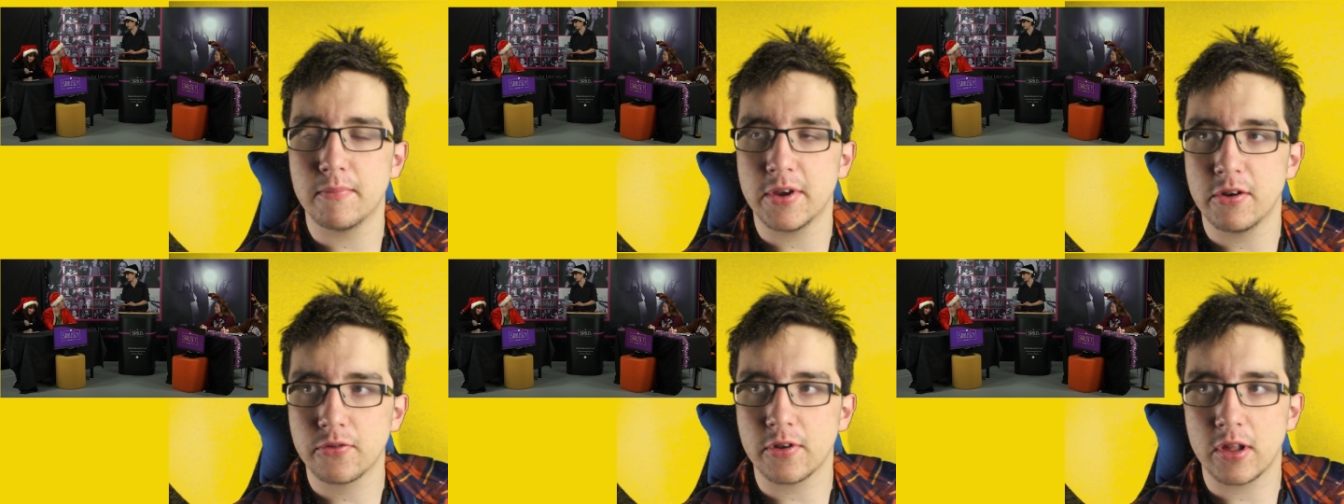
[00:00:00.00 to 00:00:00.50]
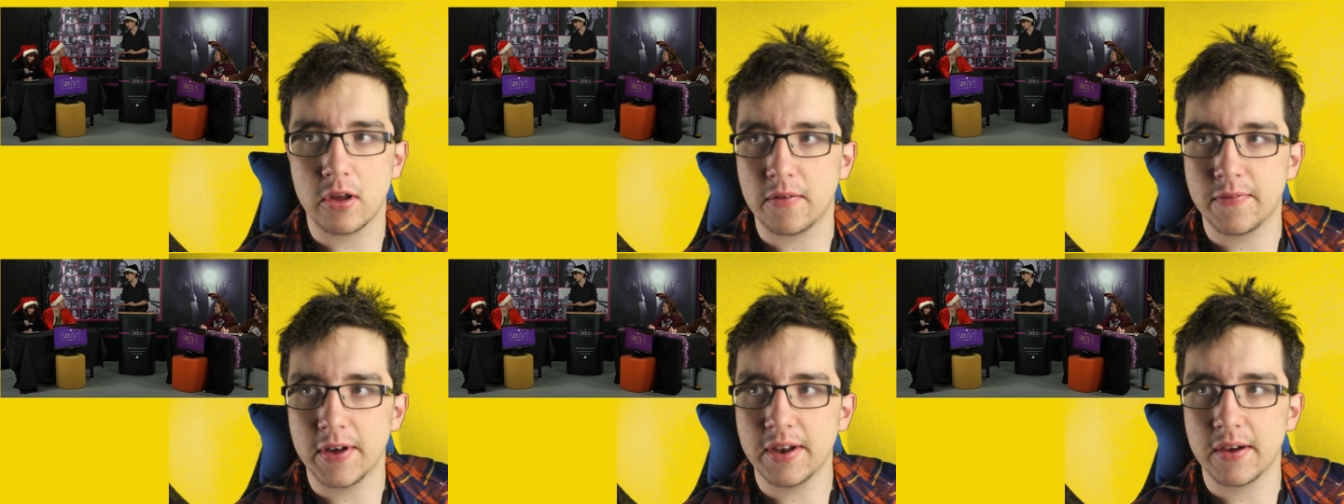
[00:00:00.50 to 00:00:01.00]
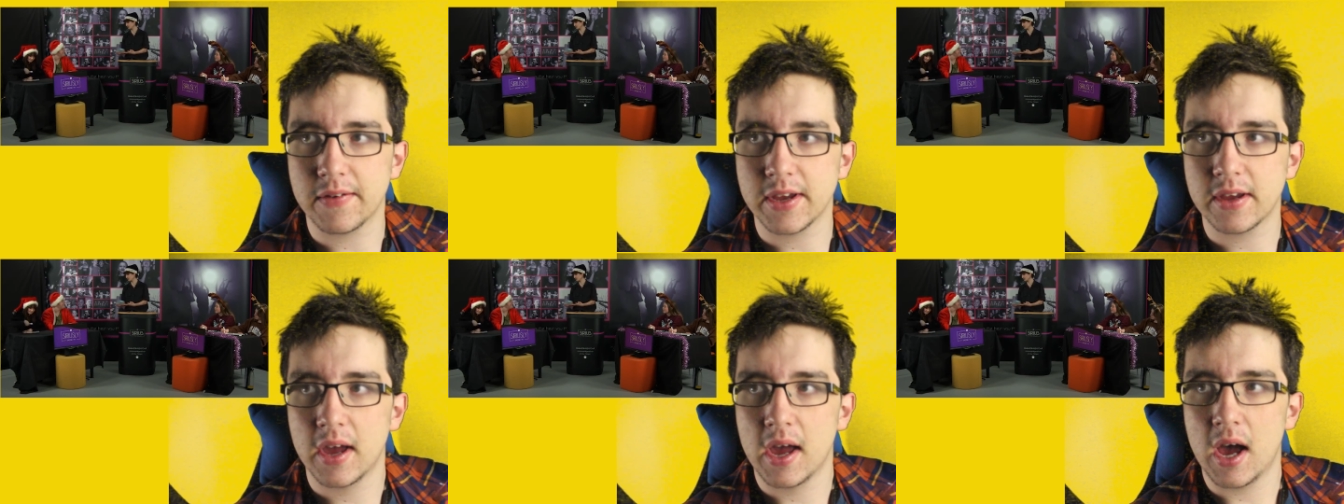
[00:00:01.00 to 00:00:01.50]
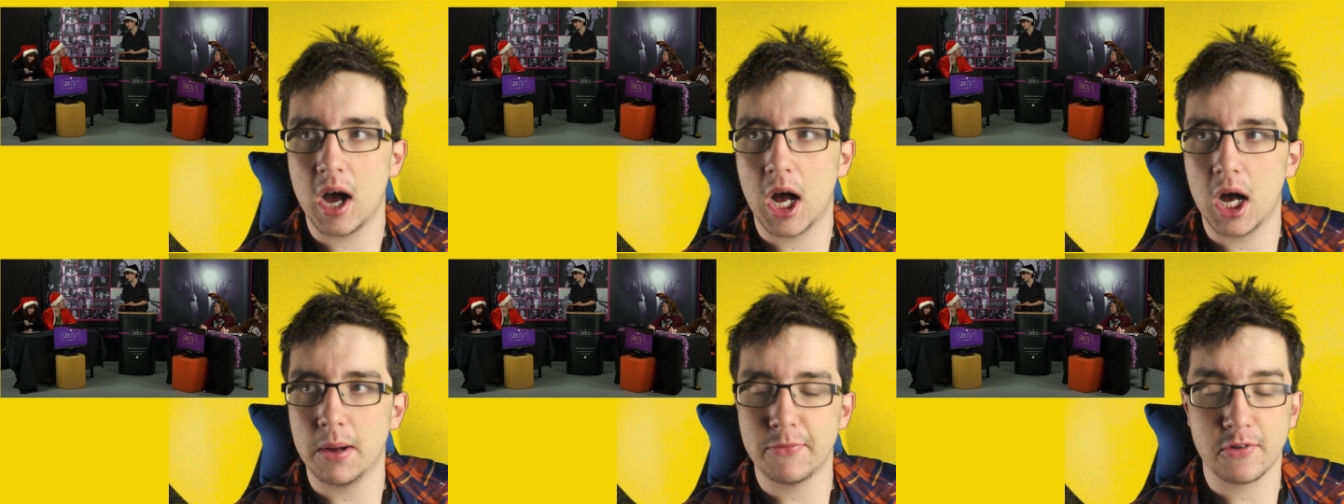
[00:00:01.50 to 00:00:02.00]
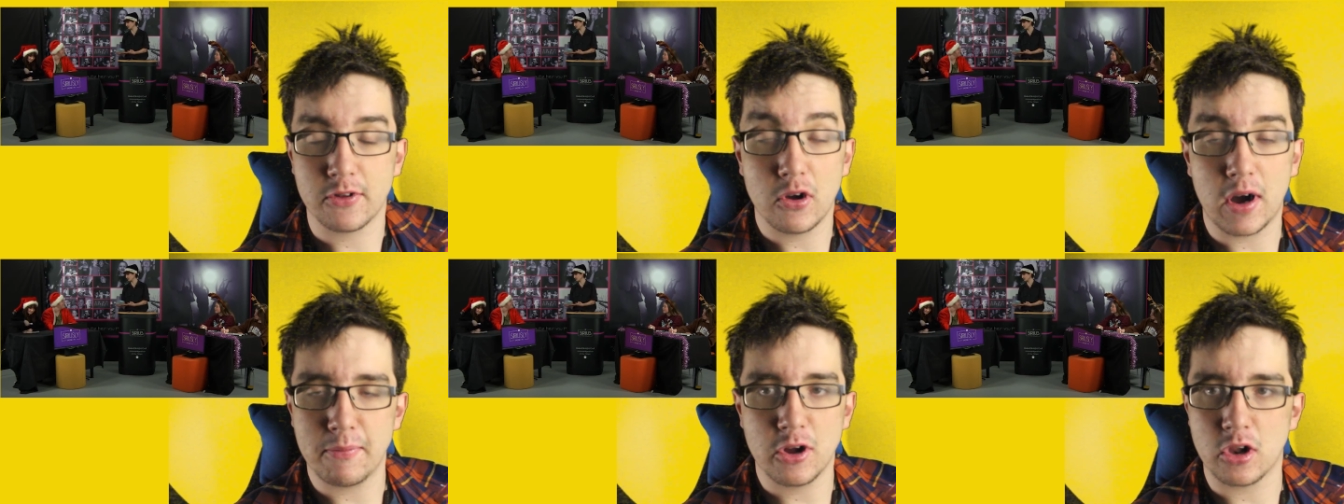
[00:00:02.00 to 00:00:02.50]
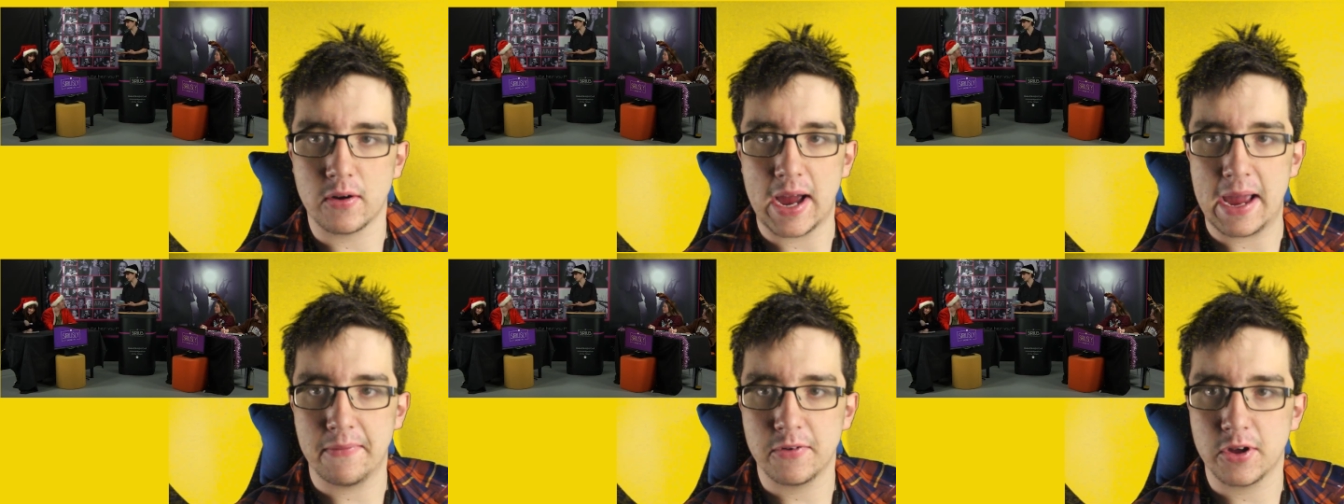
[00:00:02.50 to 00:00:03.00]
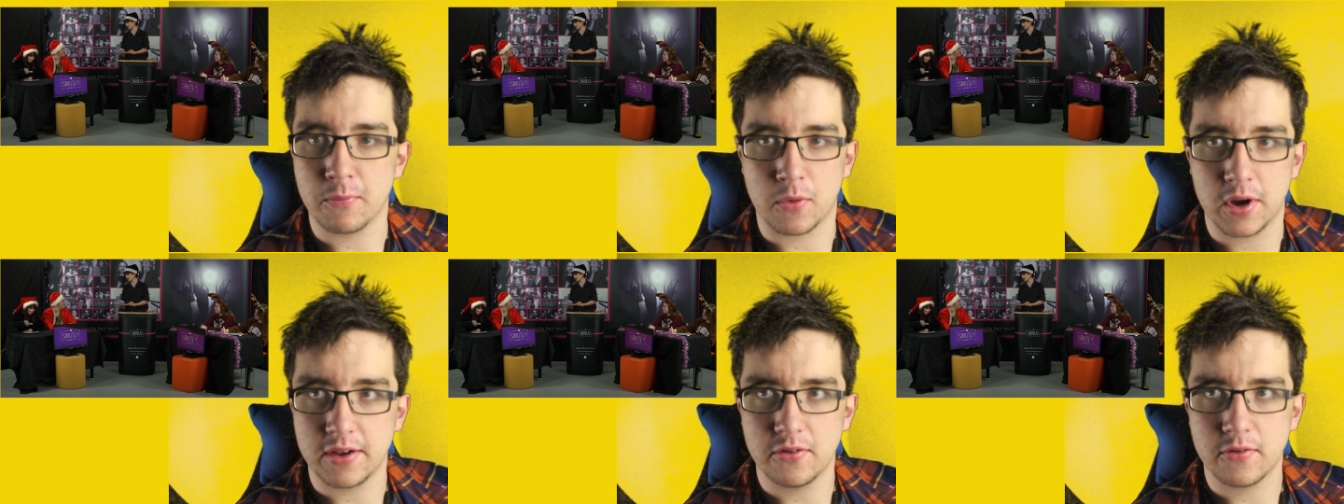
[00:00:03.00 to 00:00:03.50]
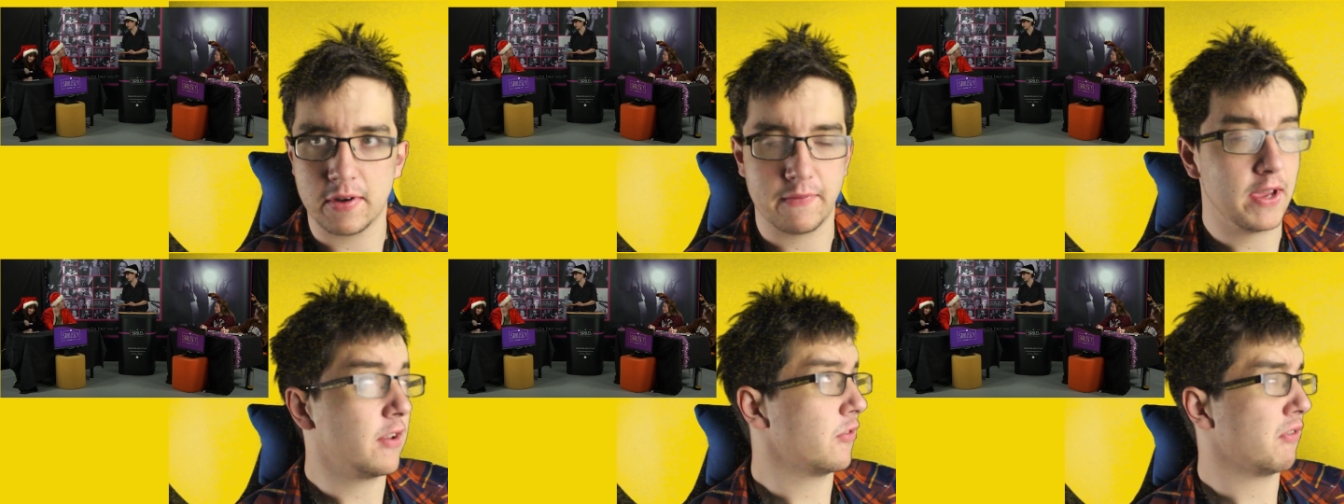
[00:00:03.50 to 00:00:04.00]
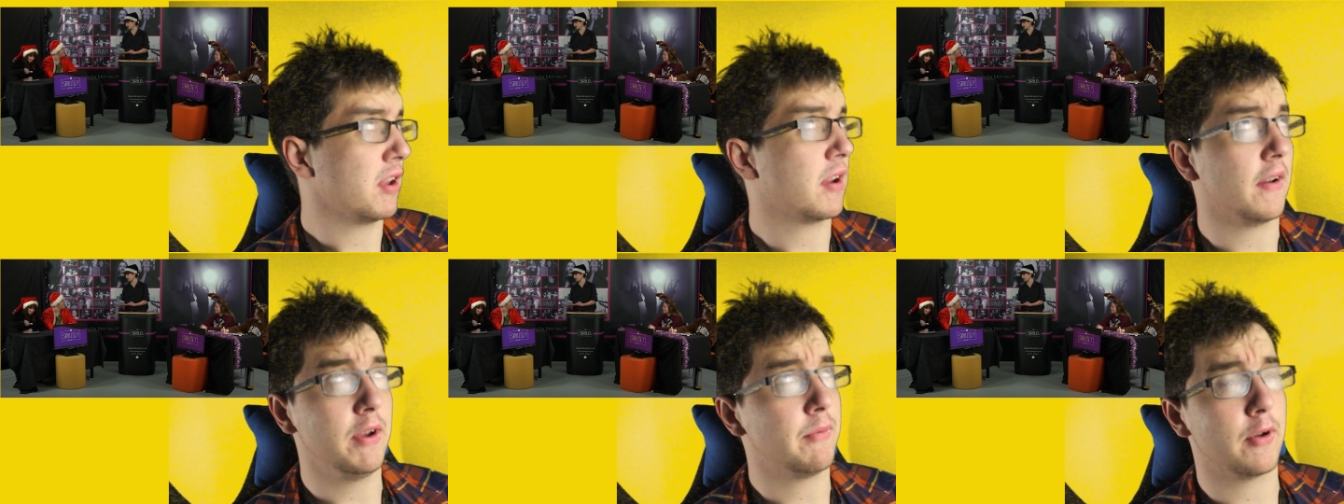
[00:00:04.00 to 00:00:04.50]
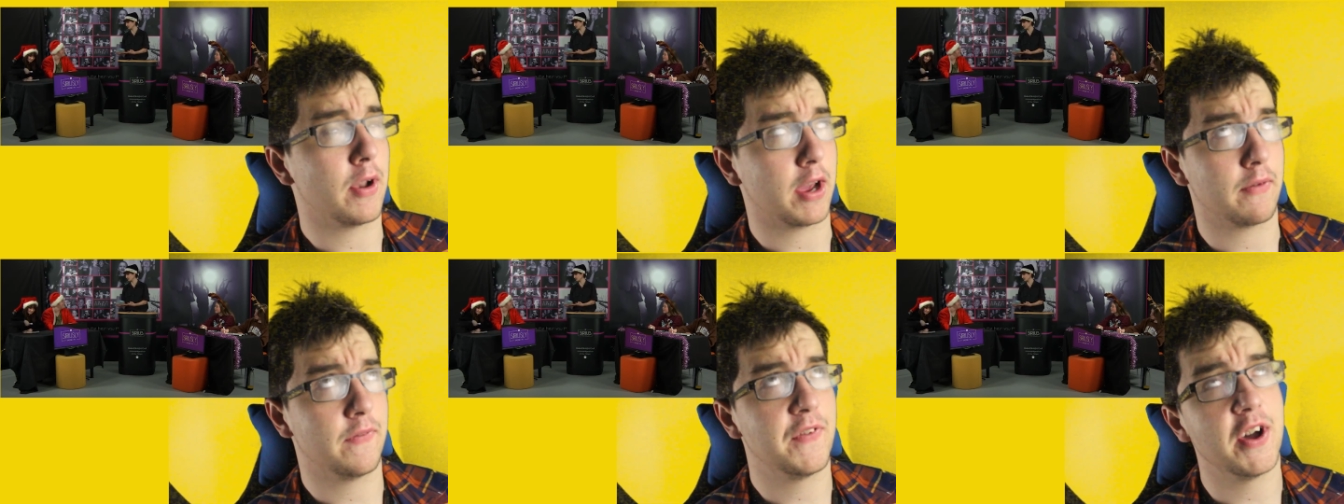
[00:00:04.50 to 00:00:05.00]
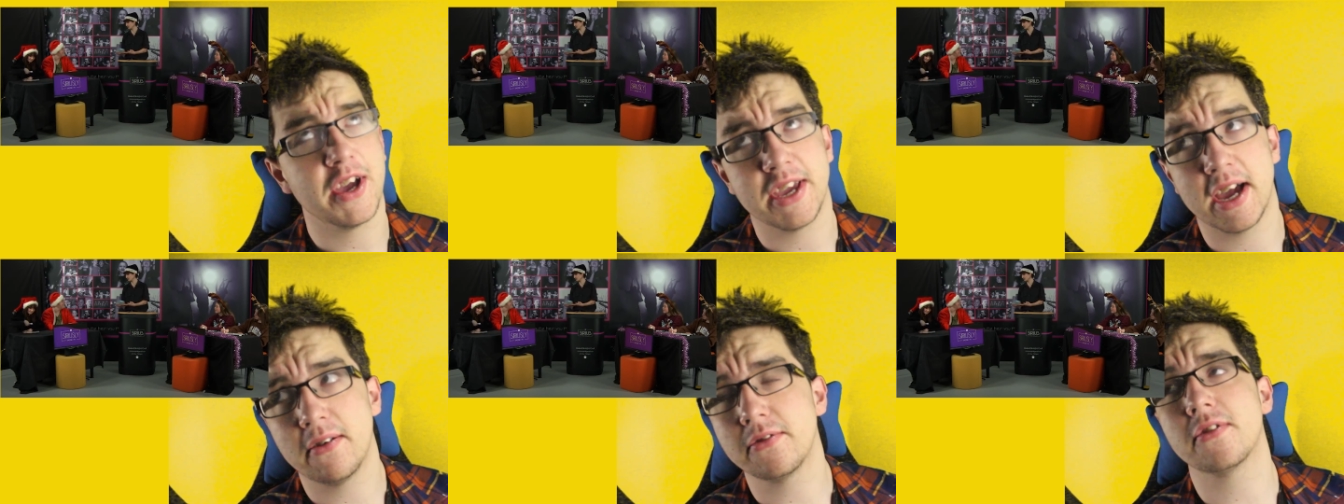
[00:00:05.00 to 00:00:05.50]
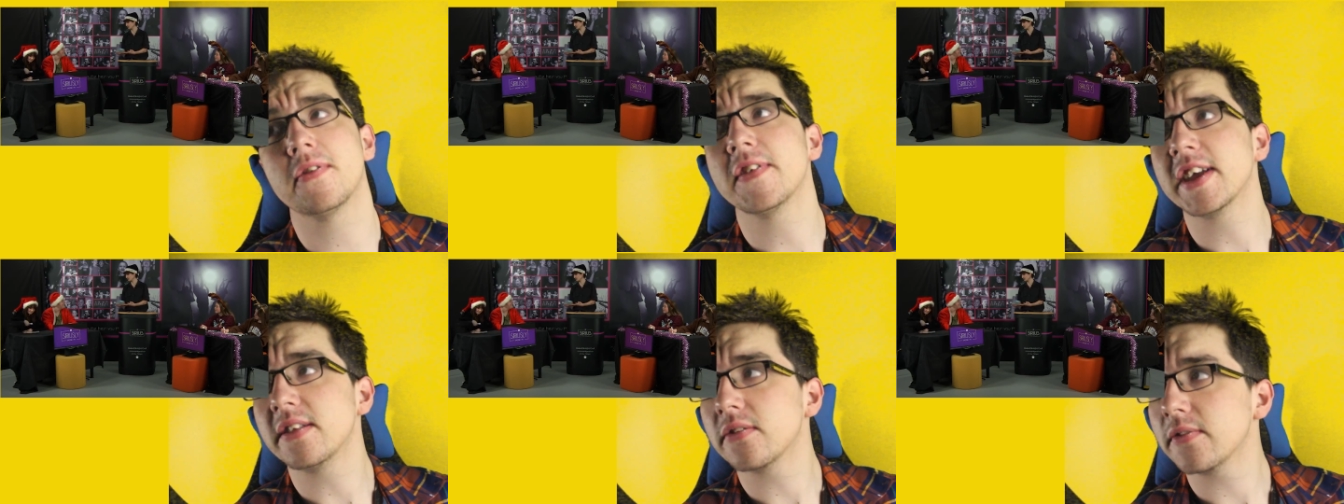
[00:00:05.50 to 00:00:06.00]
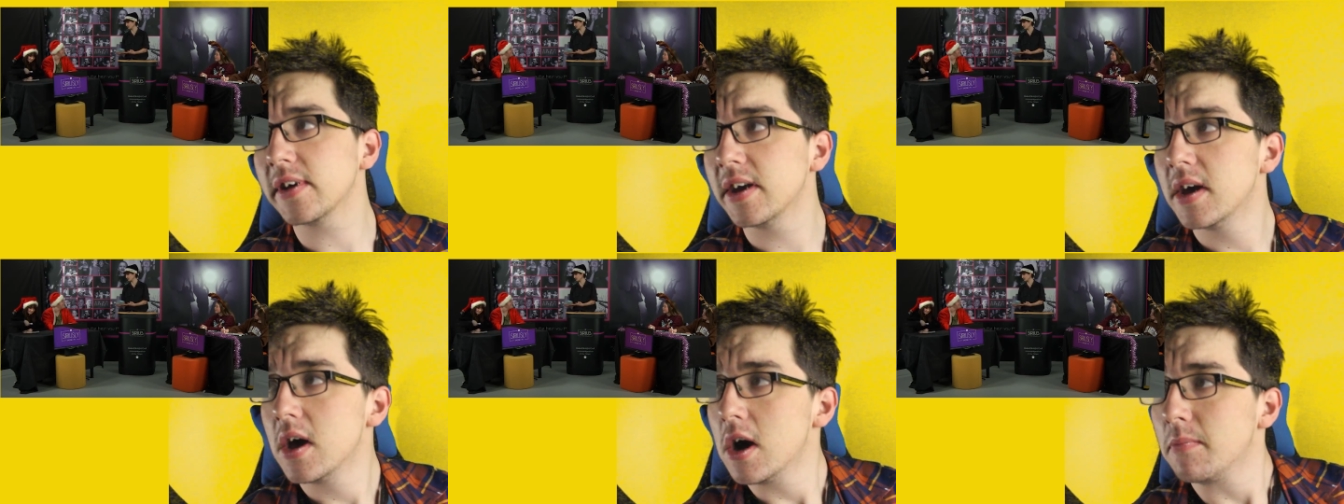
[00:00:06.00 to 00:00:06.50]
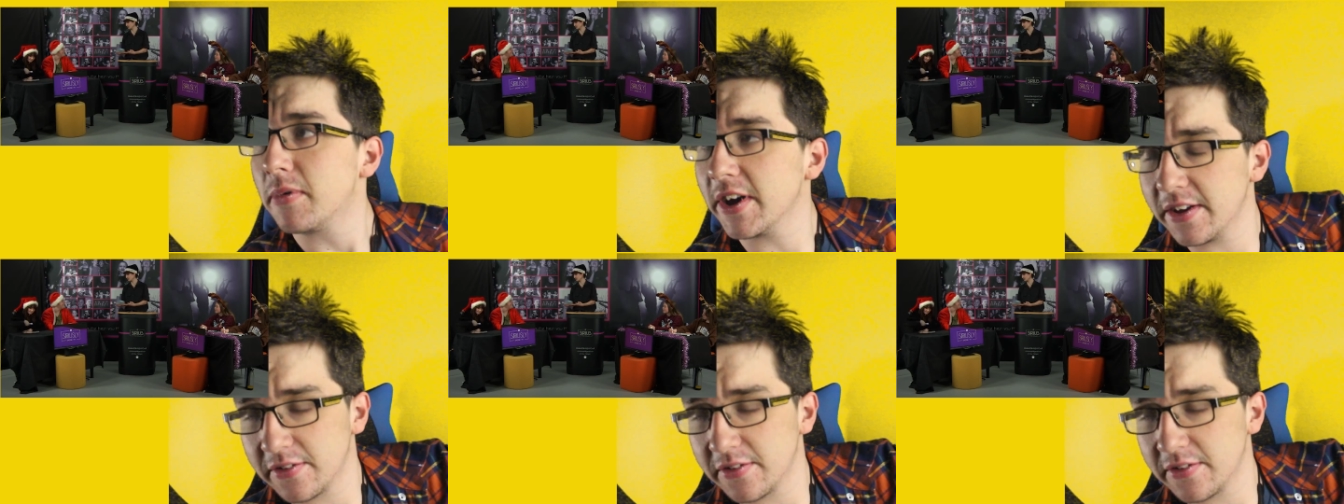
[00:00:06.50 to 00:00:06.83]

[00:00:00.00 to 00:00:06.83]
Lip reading: It was a lot of fun. I think I put a lot of effort and work into it. I think I put like 30 hours or something into it, but